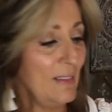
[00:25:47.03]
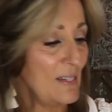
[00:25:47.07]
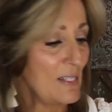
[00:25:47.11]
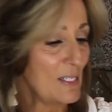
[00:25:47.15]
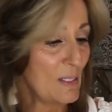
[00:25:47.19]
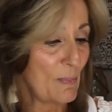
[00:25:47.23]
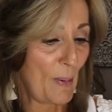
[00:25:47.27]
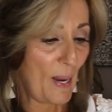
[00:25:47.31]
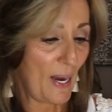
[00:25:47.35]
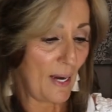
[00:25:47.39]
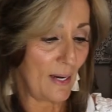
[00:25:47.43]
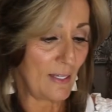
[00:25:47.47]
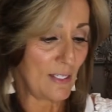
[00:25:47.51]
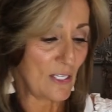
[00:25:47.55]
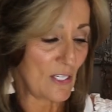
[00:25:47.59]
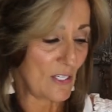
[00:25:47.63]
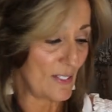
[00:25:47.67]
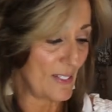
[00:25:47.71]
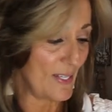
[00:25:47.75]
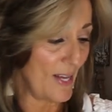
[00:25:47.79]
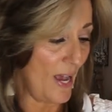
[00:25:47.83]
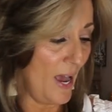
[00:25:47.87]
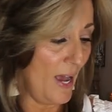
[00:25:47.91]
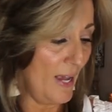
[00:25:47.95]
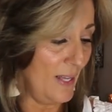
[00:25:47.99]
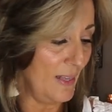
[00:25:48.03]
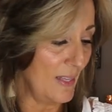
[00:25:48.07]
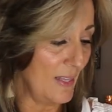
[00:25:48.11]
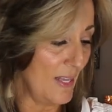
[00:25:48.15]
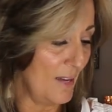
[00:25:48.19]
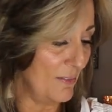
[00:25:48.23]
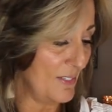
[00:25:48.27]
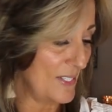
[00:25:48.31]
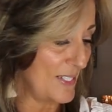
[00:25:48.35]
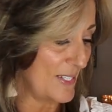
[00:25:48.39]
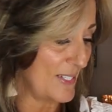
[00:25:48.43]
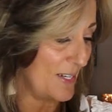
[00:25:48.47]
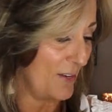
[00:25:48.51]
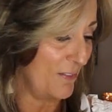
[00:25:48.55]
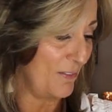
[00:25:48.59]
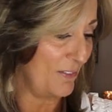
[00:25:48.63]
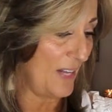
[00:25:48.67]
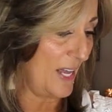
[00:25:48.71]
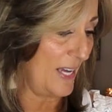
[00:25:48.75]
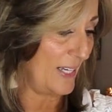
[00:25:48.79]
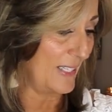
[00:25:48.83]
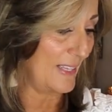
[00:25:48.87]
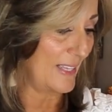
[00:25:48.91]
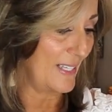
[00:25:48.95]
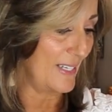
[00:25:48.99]
at these pages. I love stuff
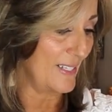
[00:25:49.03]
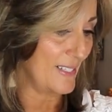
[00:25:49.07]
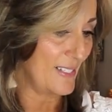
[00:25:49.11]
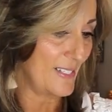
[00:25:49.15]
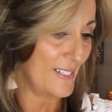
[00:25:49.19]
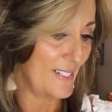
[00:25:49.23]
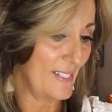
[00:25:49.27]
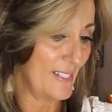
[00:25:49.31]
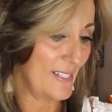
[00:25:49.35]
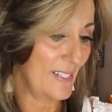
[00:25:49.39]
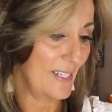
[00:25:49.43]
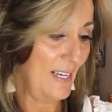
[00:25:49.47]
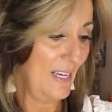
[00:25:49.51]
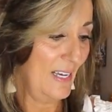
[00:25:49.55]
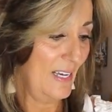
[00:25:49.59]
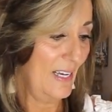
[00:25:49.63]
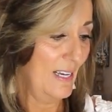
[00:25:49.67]
like this.